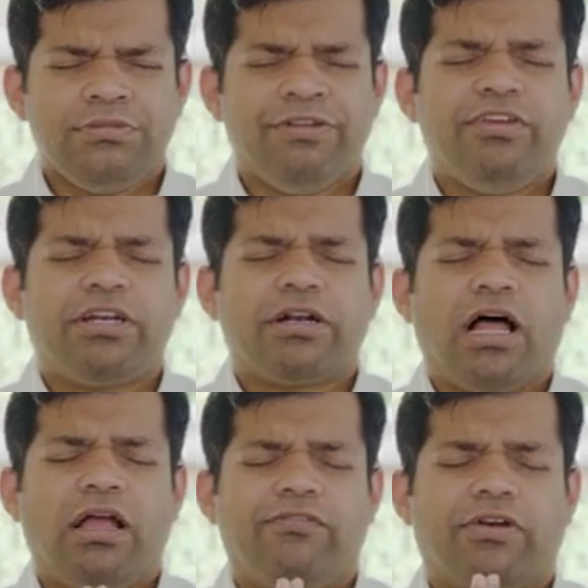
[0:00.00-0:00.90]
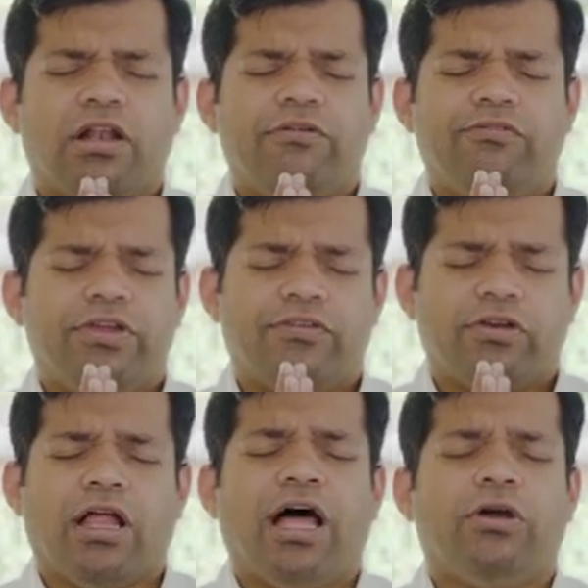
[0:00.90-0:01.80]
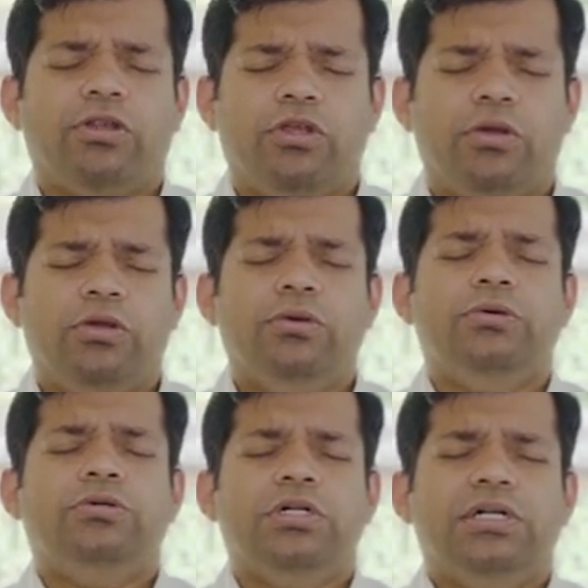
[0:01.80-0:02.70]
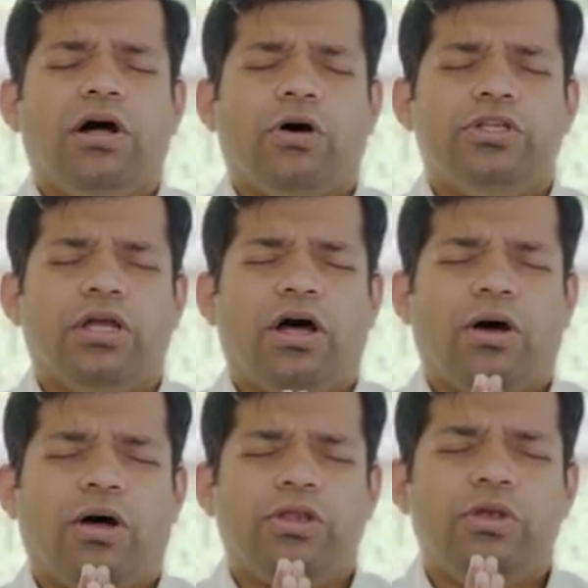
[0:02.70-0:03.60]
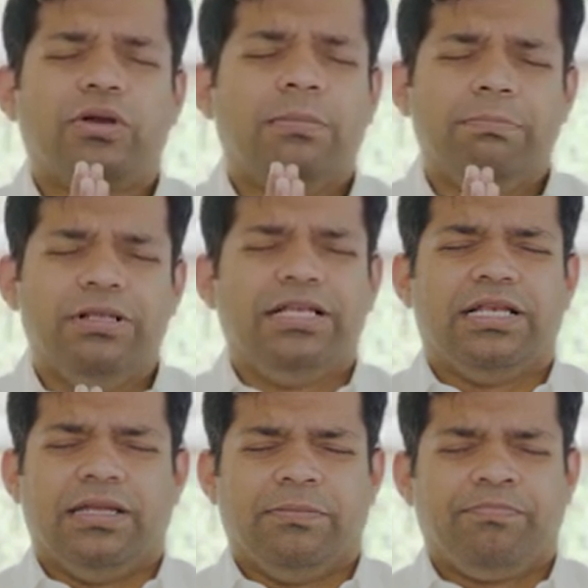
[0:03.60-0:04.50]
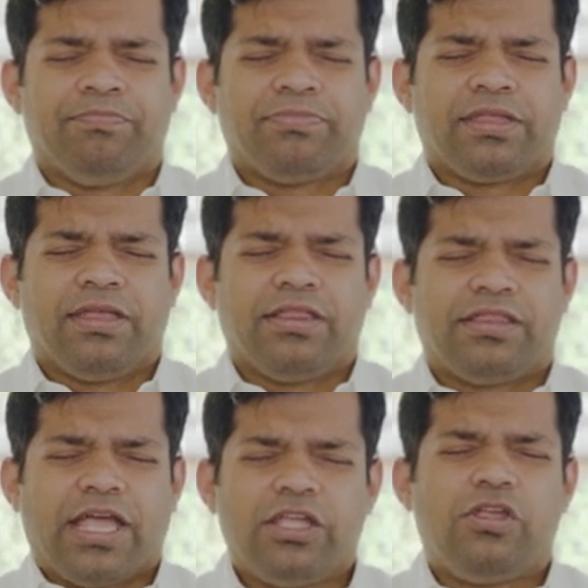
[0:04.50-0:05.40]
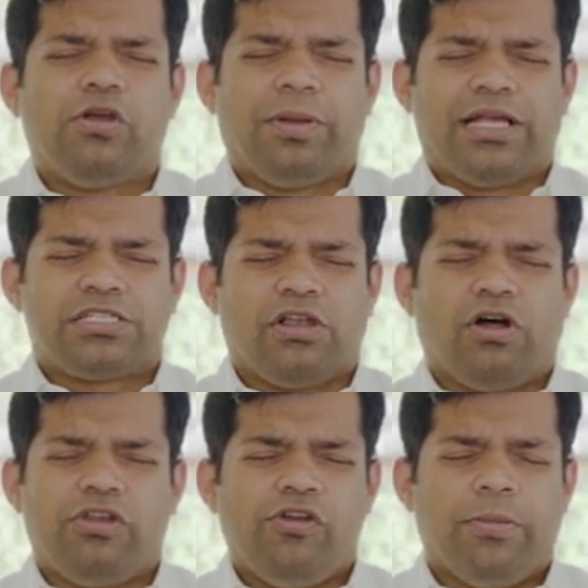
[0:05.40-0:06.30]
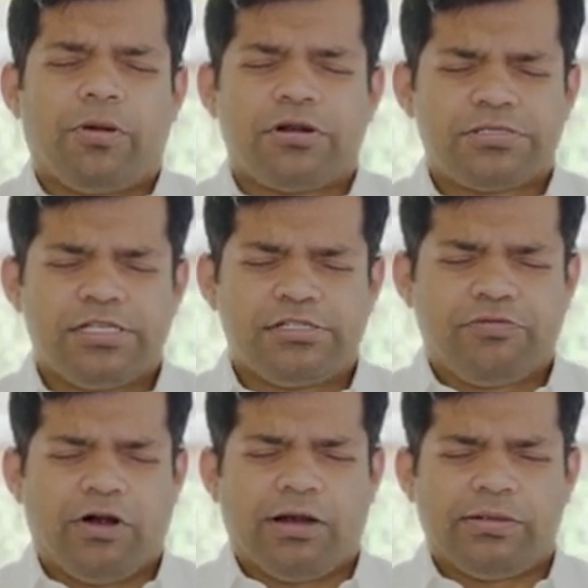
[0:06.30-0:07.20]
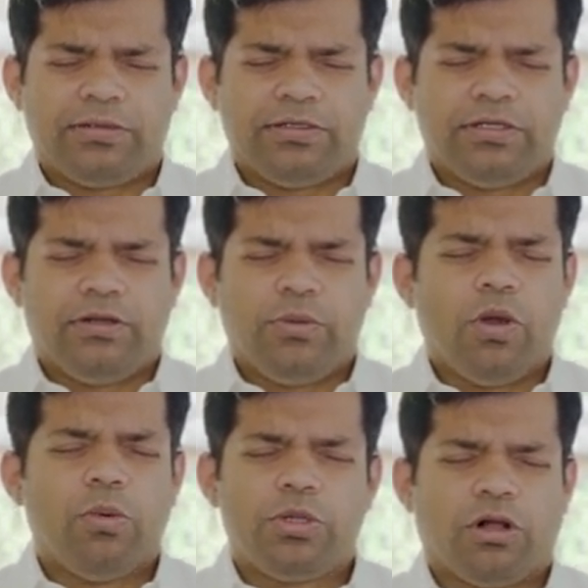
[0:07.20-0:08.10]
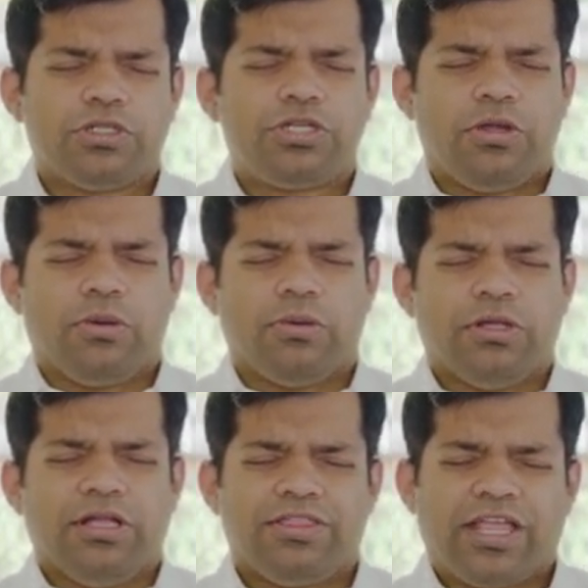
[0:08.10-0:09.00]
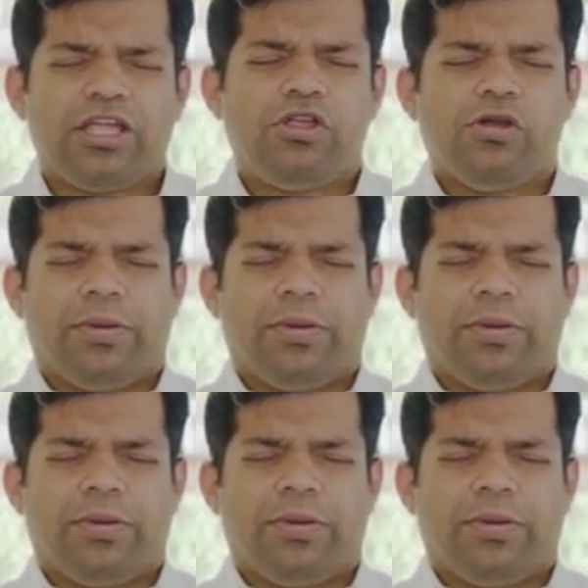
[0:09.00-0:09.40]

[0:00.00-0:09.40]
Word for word: We rely, we rely on you, on, on You completely. Thank you, Master. Lord, you have brought us this far. We owe it all to you. Thank you,